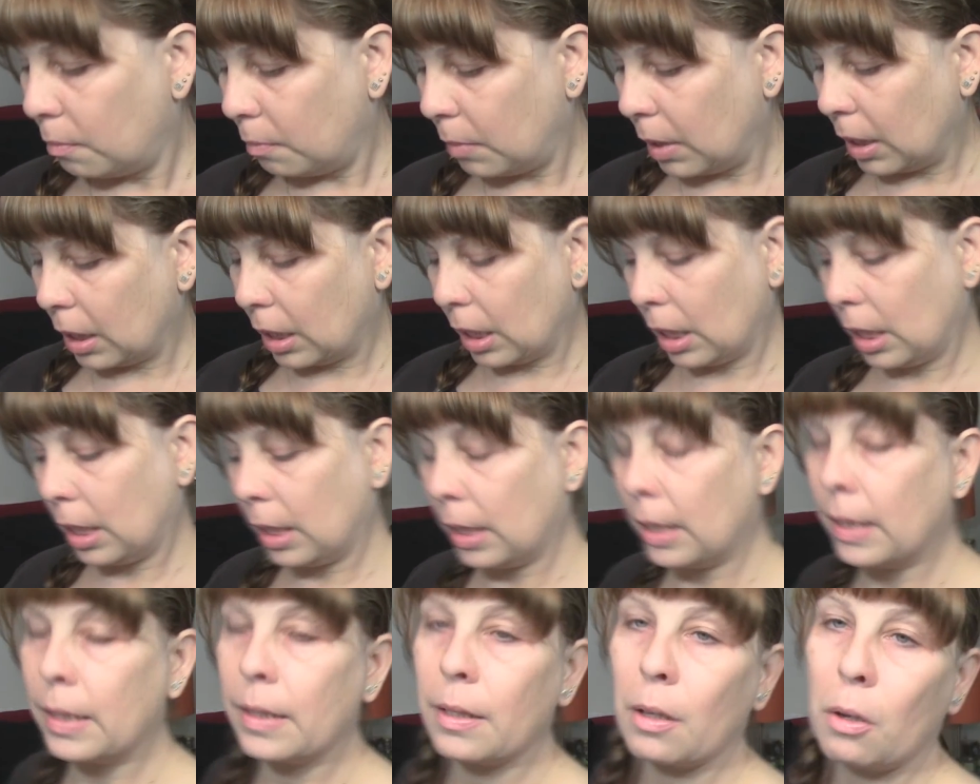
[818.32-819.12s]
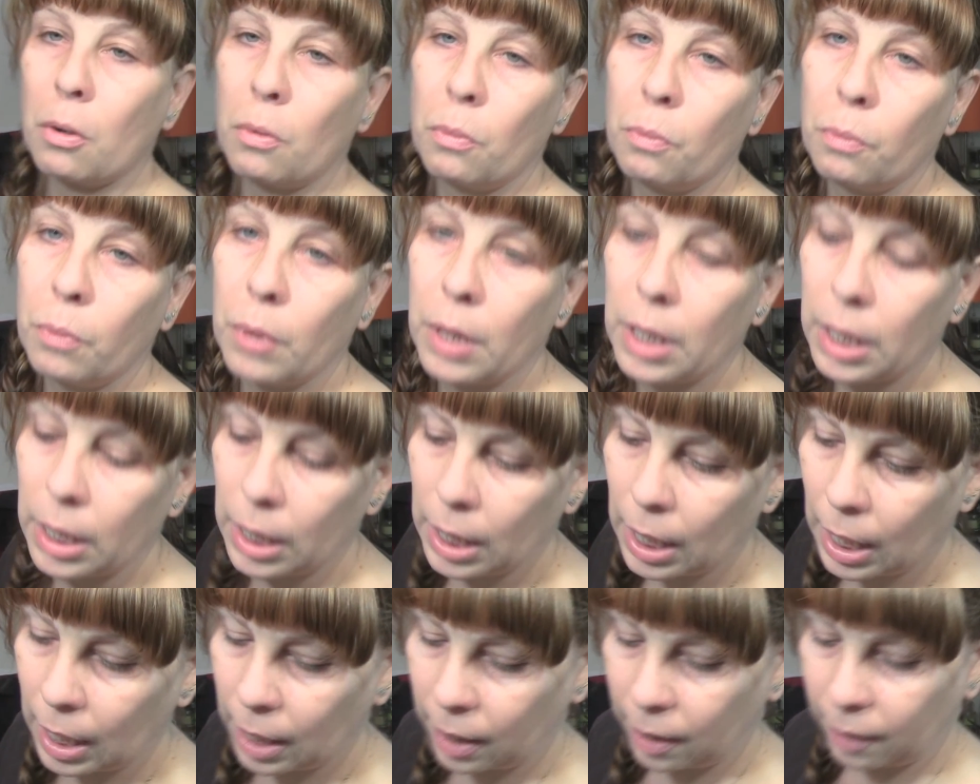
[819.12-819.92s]
because
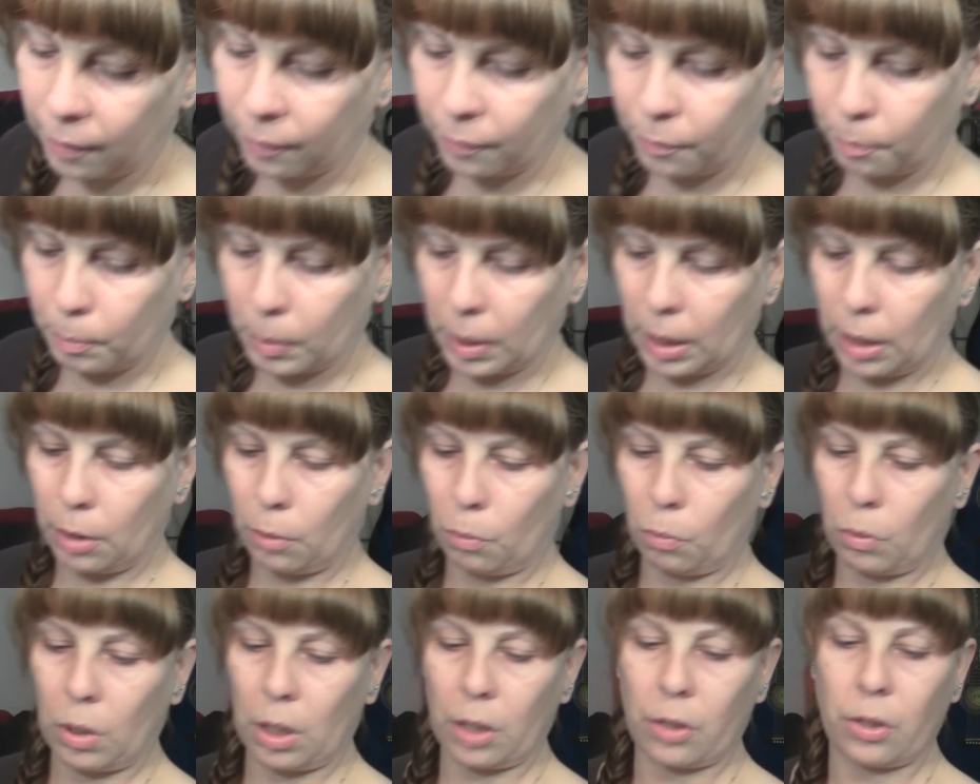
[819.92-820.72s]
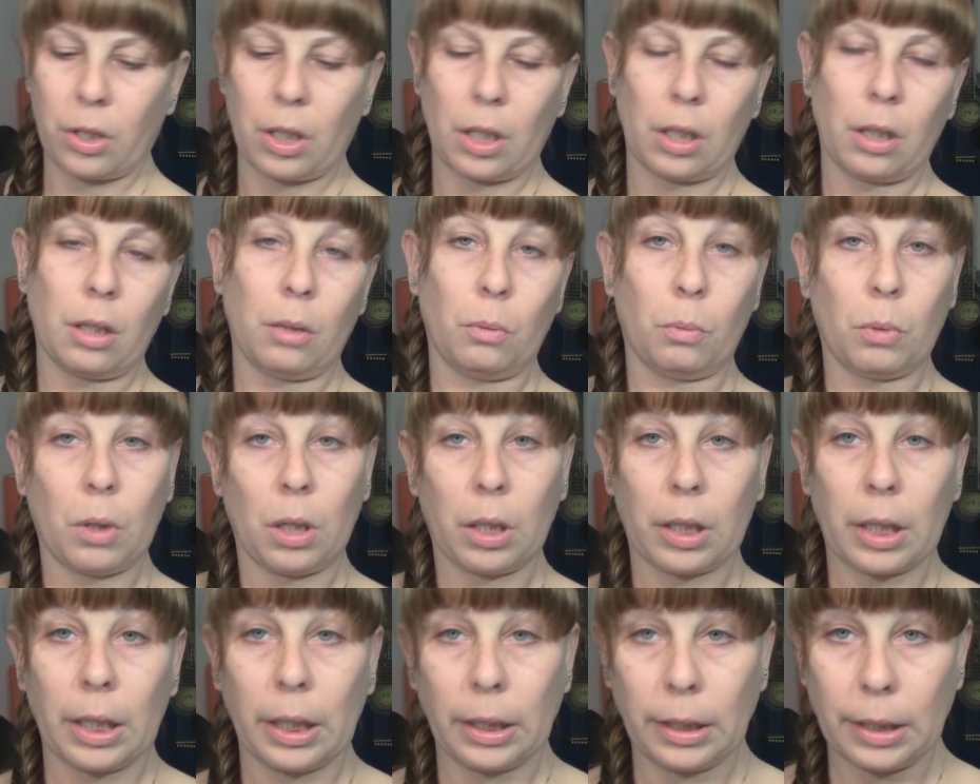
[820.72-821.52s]
we have been watching The
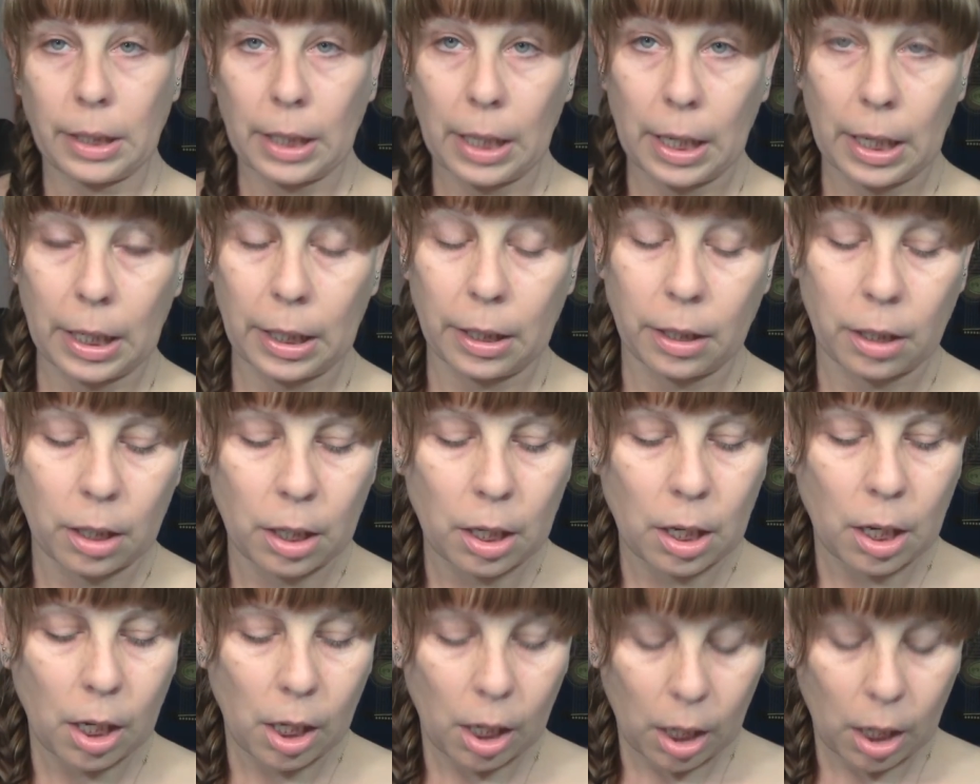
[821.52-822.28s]
Walking Dead